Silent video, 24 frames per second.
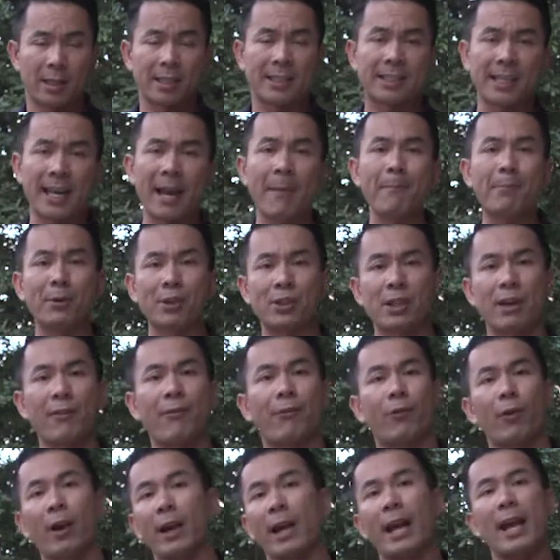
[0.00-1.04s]
The 10%
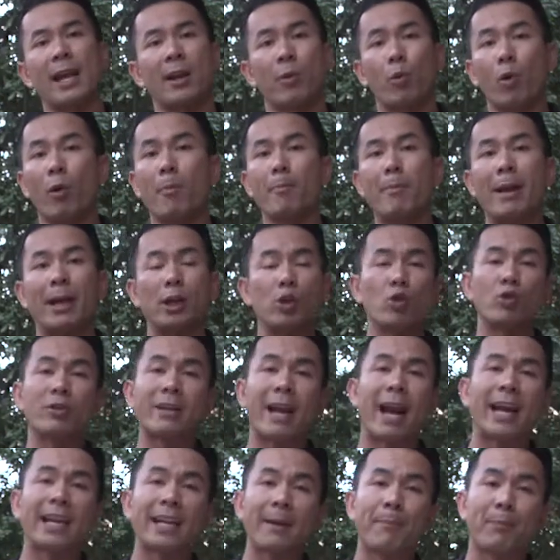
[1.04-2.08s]
front end will make you
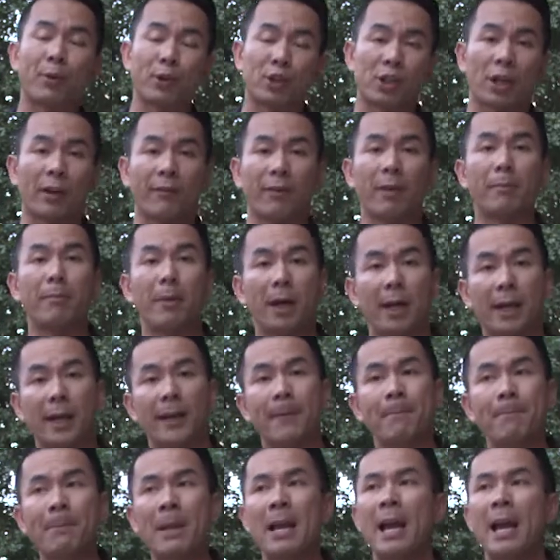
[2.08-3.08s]
90% of the money.